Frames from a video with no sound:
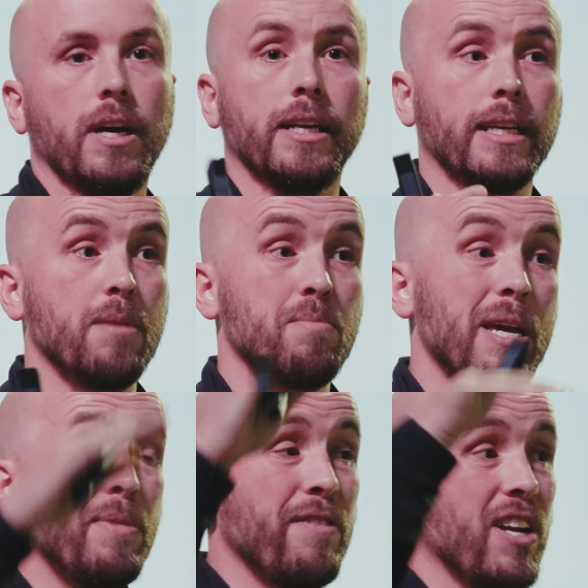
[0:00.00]
and again,
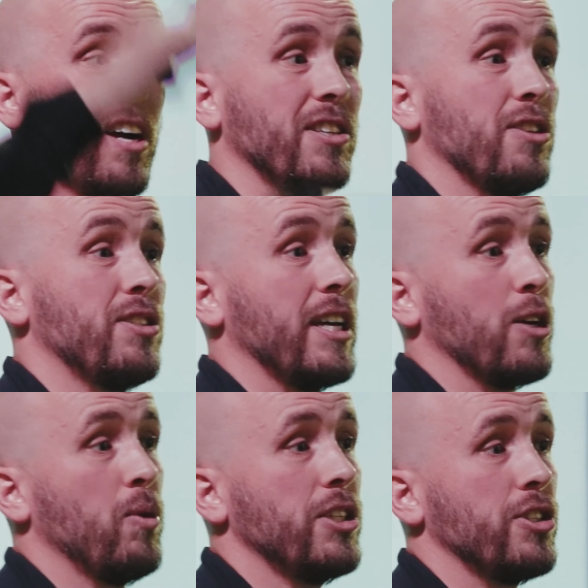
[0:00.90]
maybe even answer those
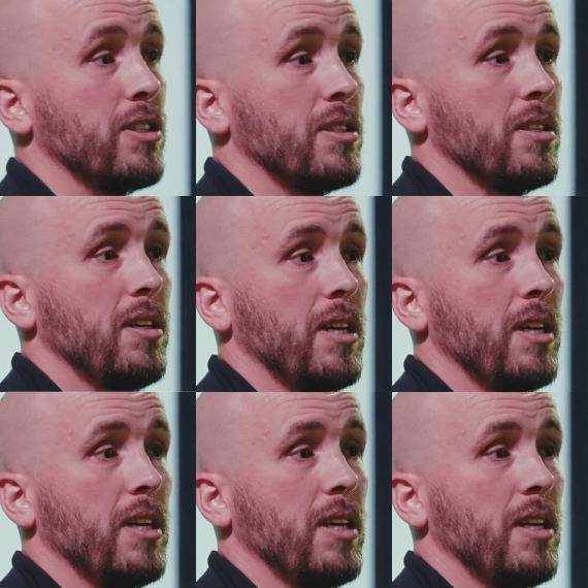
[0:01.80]
10 questions.